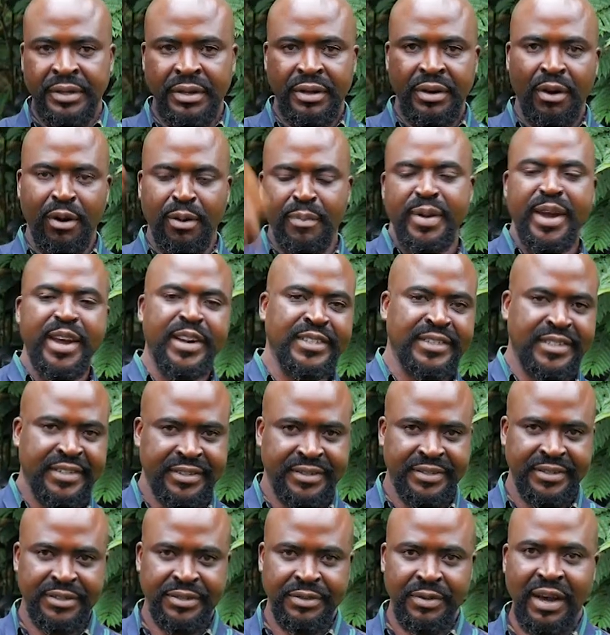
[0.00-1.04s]
comment,
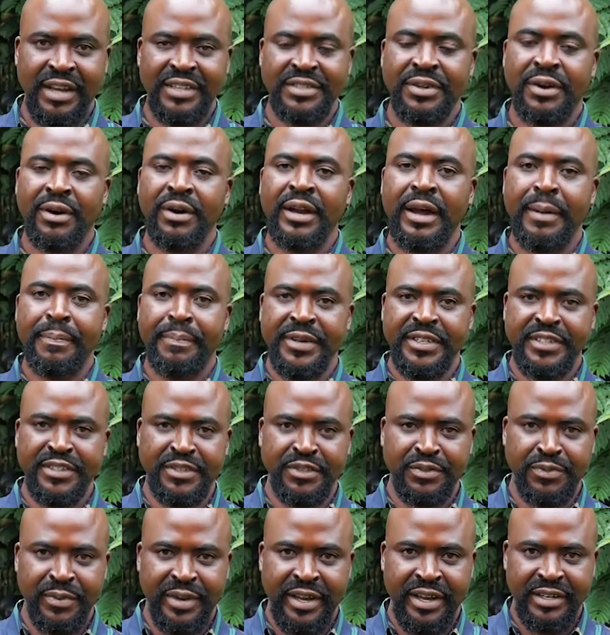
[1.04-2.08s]
so as other
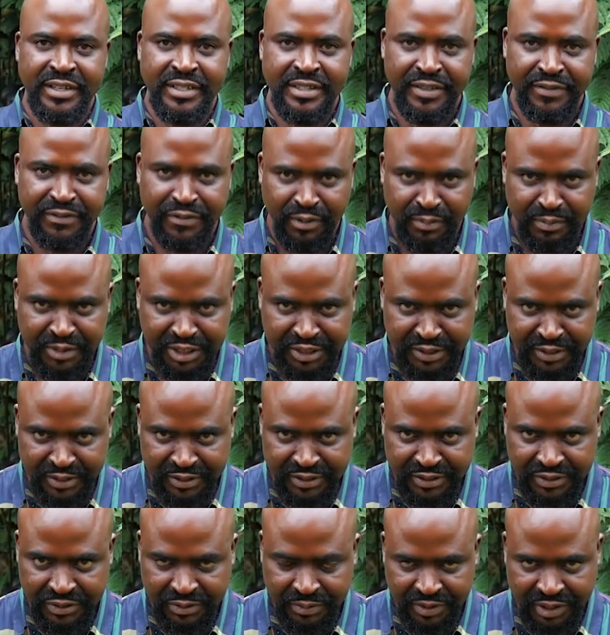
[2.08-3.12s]
persons will get this information
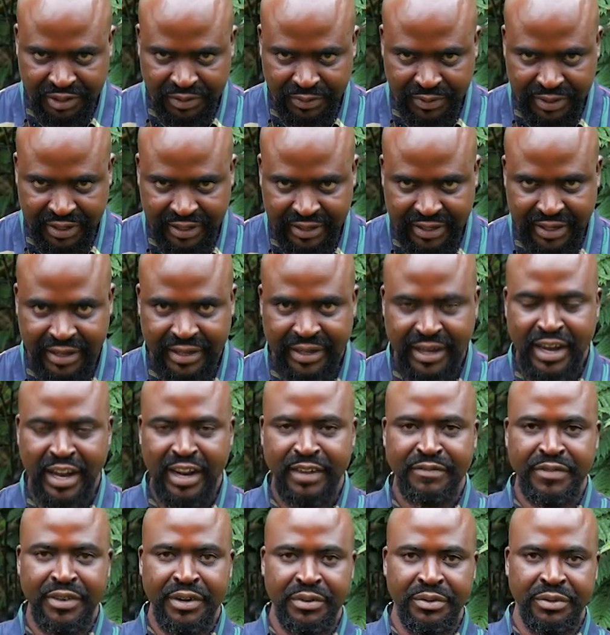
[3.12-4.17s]
to be educated
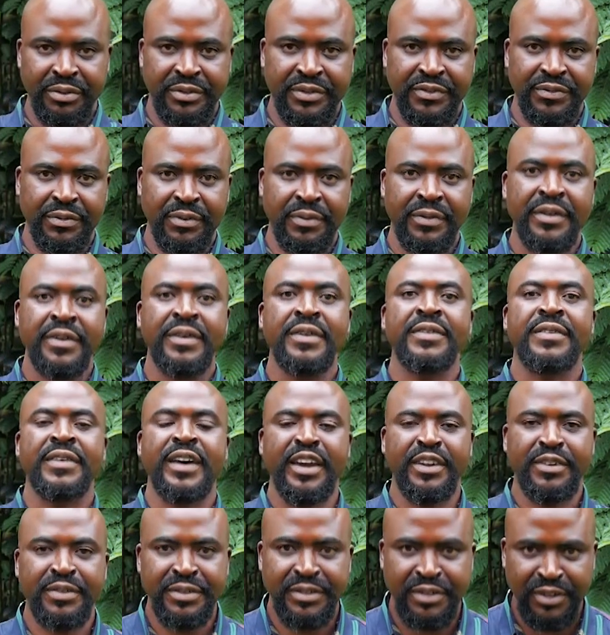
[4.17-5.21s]
and very useful.
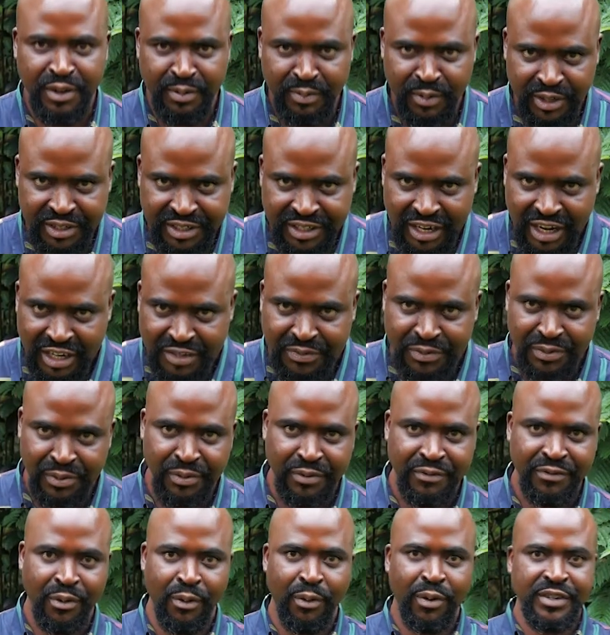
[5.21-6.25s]
Thank you so much, as we
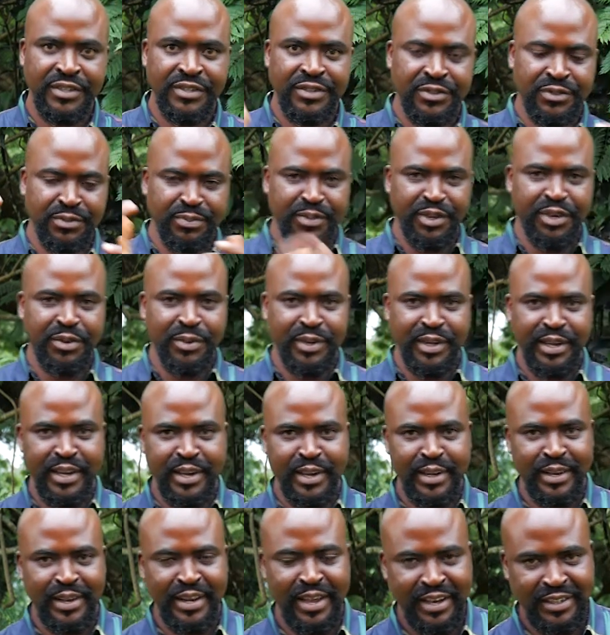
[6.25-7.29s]
look forward to meet you
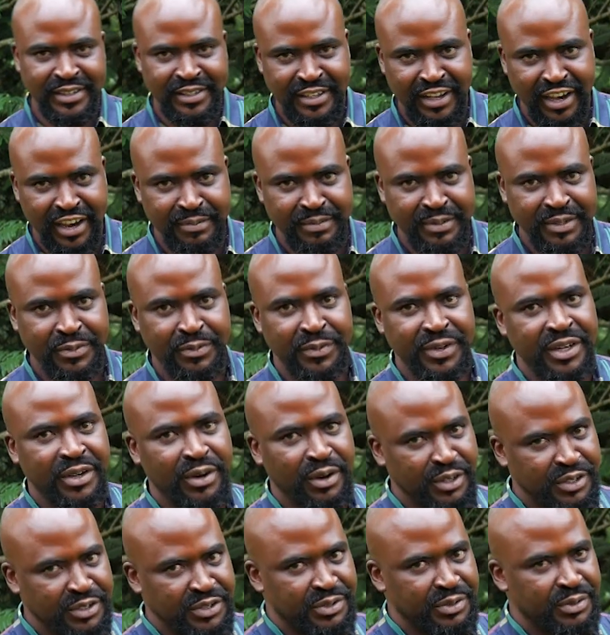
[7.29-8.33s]
again next time with
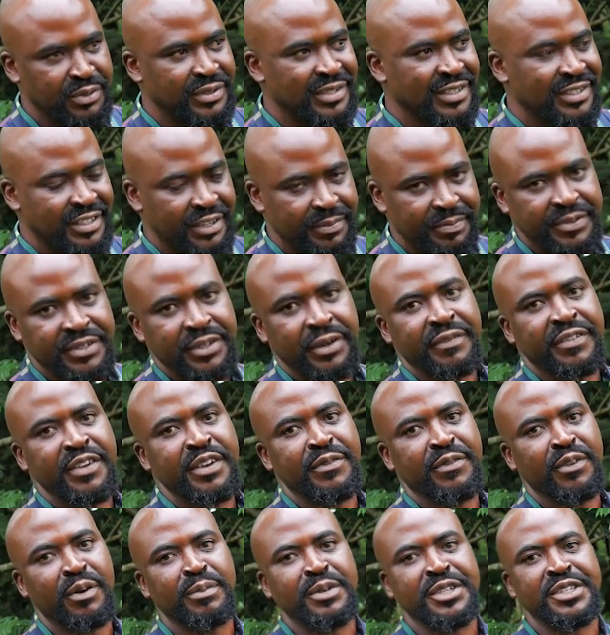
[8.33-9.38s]
continuous tips of
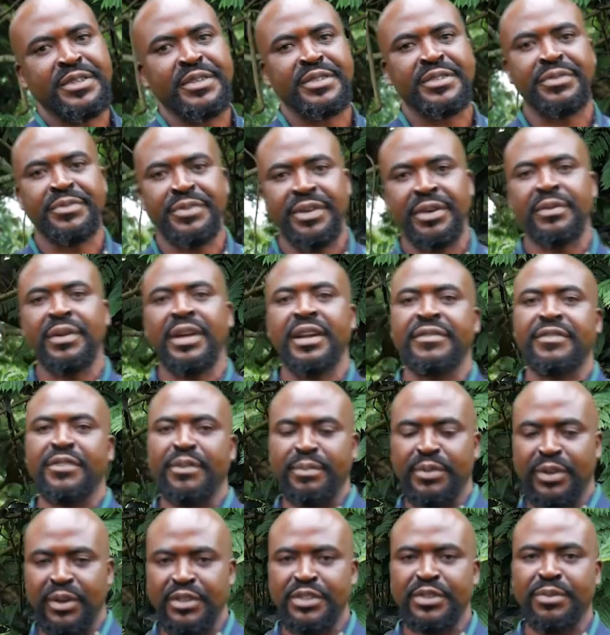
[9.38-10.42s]
information regularly
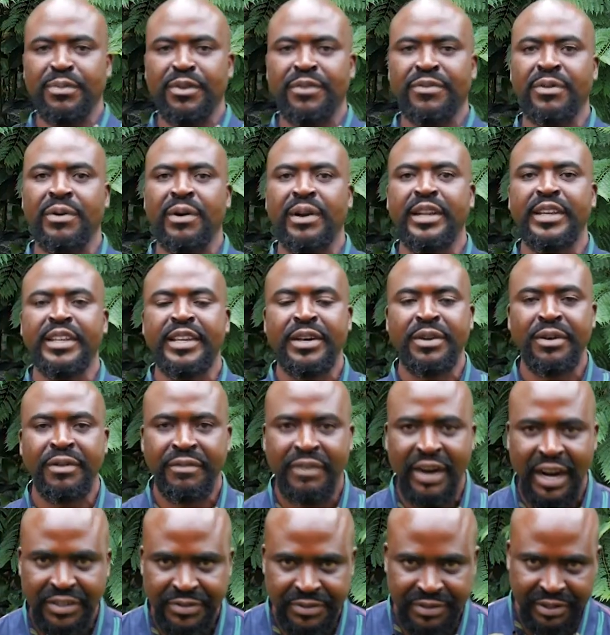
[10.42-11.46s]
from Dr. Mofor Clinic of
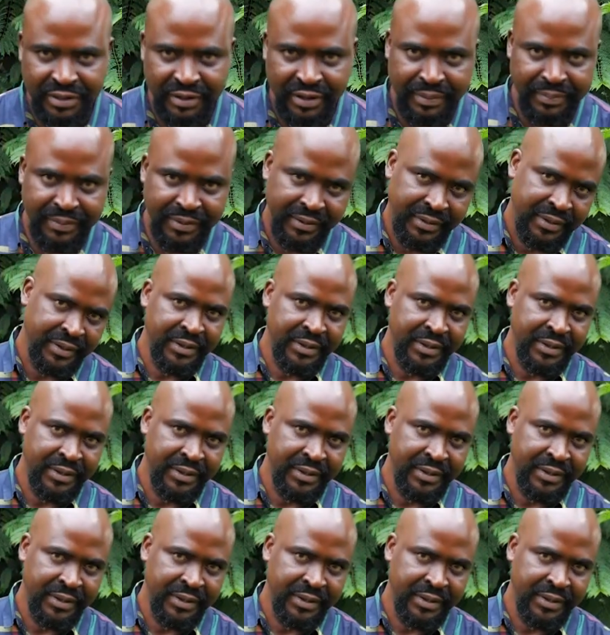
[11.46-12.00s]
Phytotherapy.